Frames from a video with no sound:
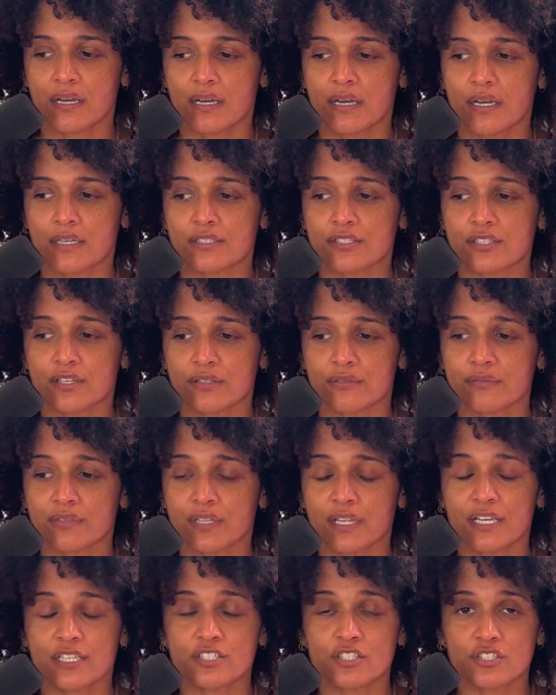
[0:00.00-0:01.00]
a certain
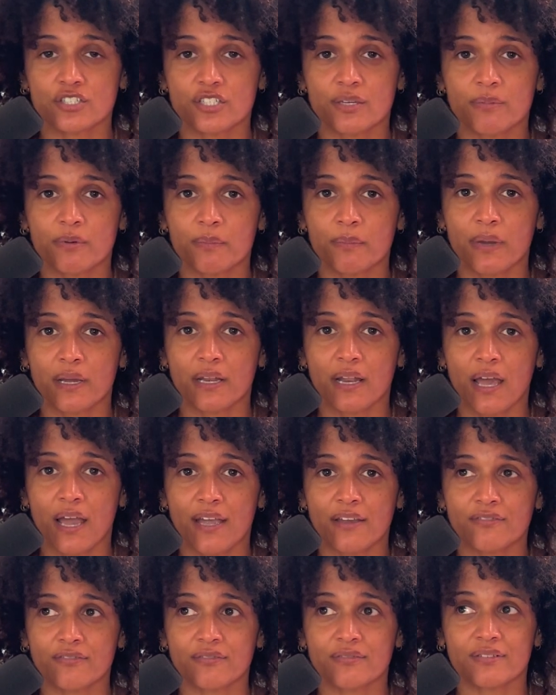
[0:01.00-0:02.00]
relationship in my
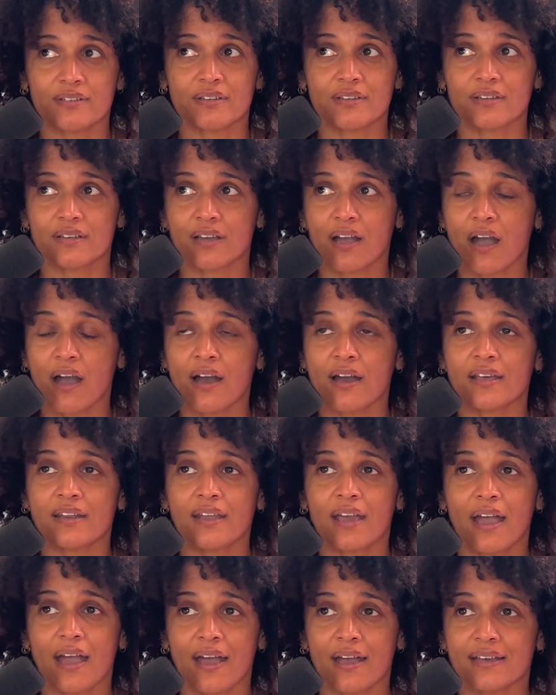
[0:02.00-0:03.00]
life. God
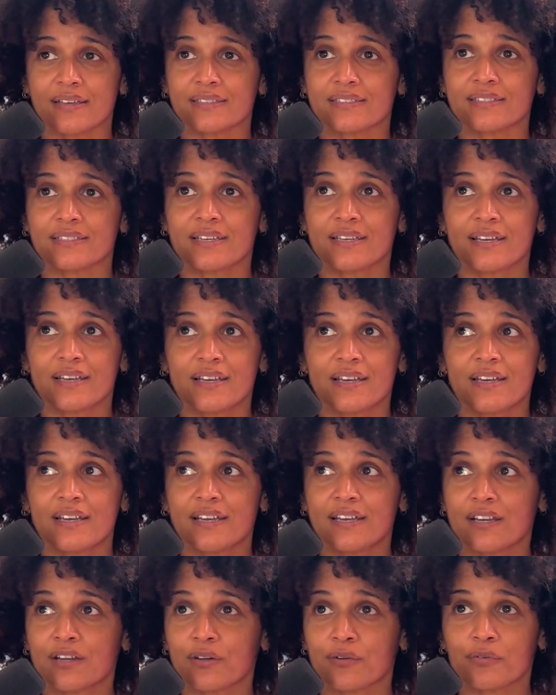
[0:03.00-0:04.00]
has
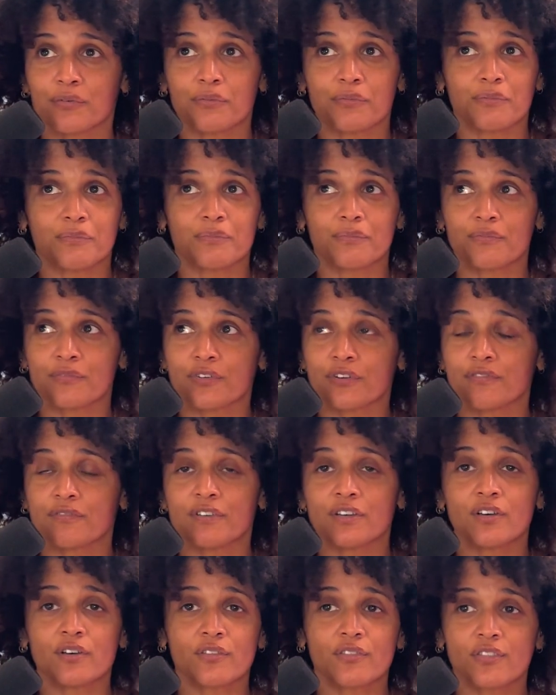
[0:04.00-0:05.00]

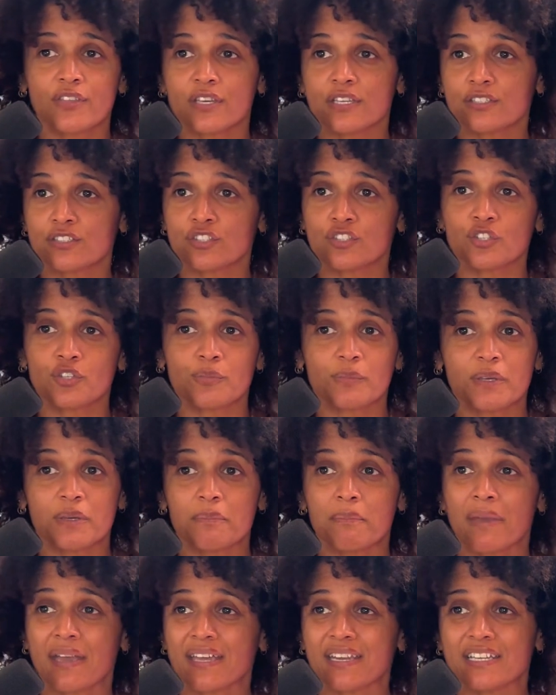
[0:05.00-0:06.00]
revealed things to me,
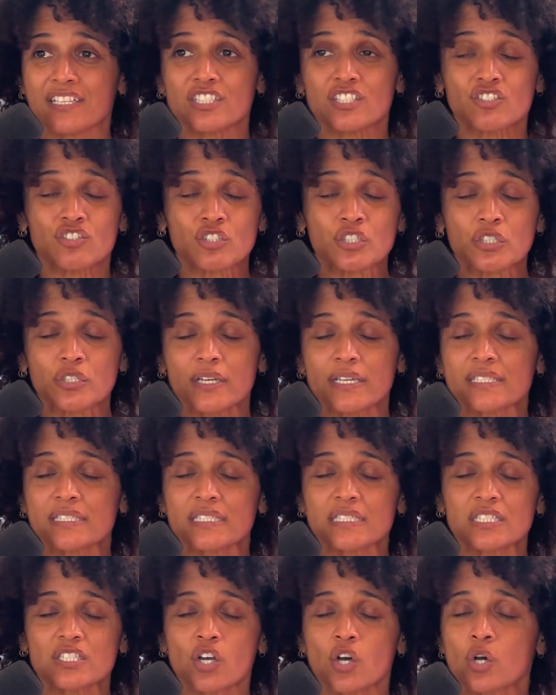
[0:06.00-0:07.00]
made it
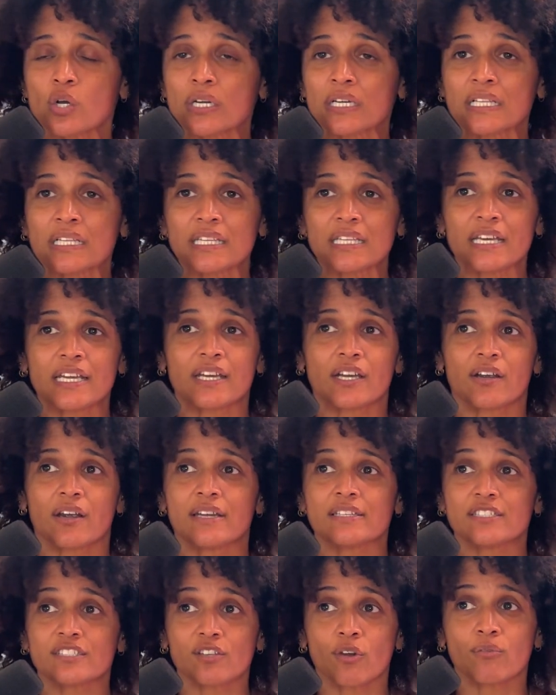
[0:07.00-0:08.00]
crystal clear.
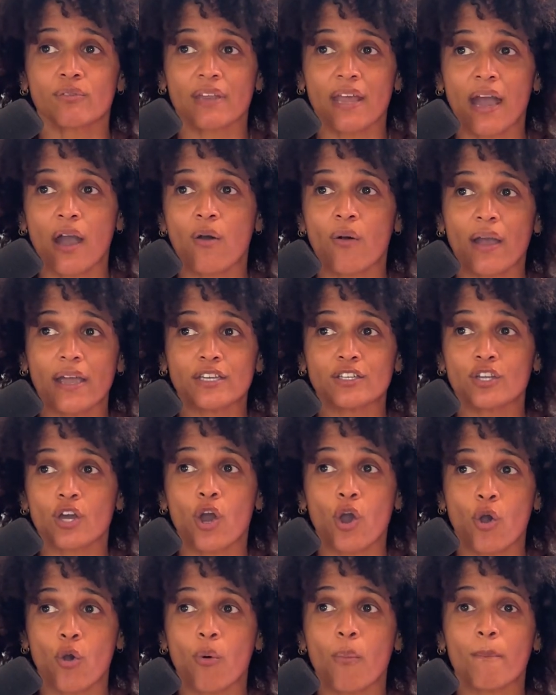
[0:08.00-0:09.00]
And so now I
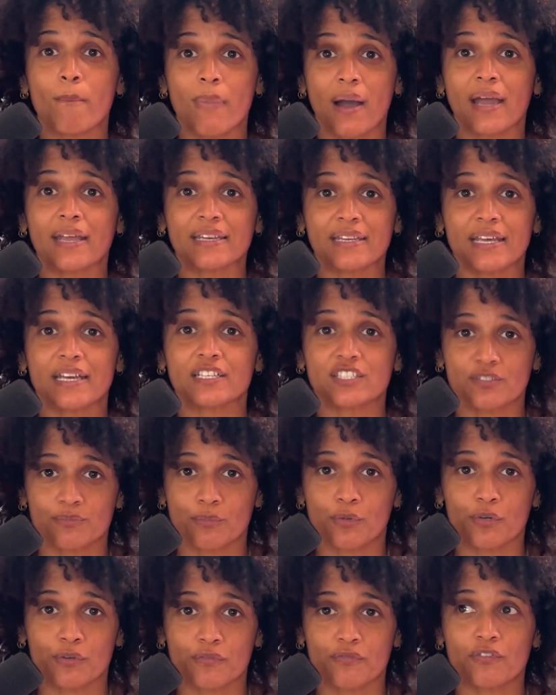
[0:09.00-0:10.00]
know my next
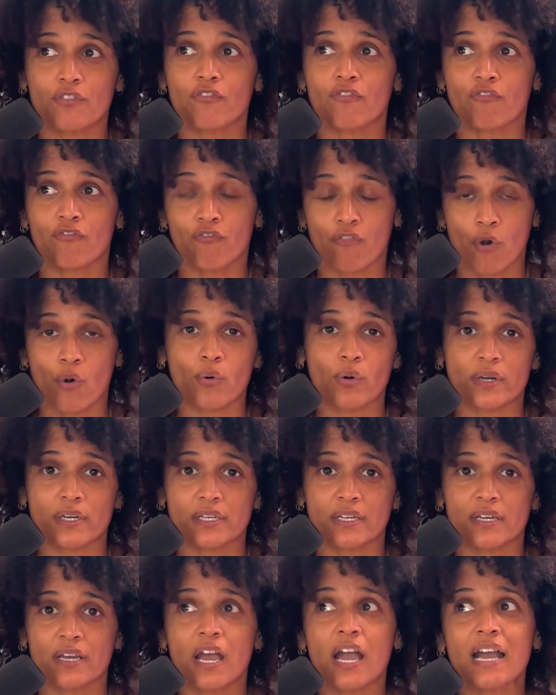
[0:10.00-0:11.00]
move
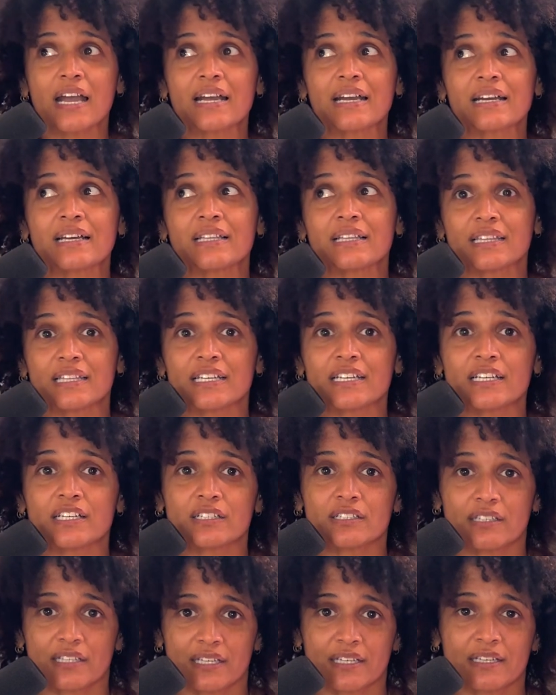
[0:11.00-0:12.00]
forward
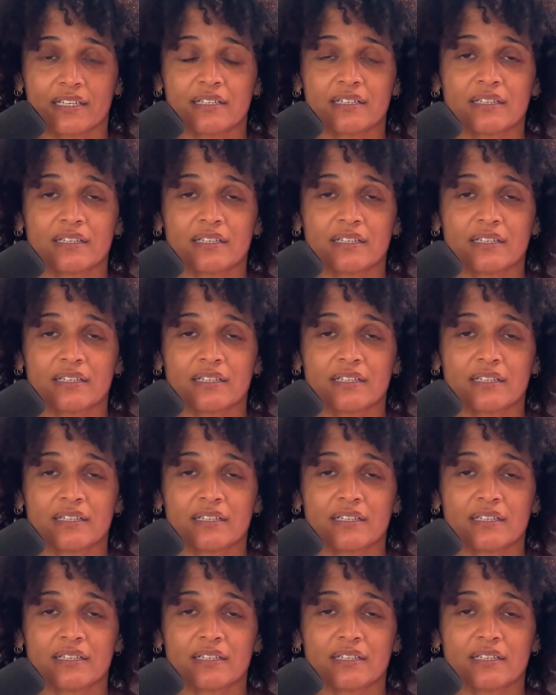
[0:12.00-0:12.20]
clearly.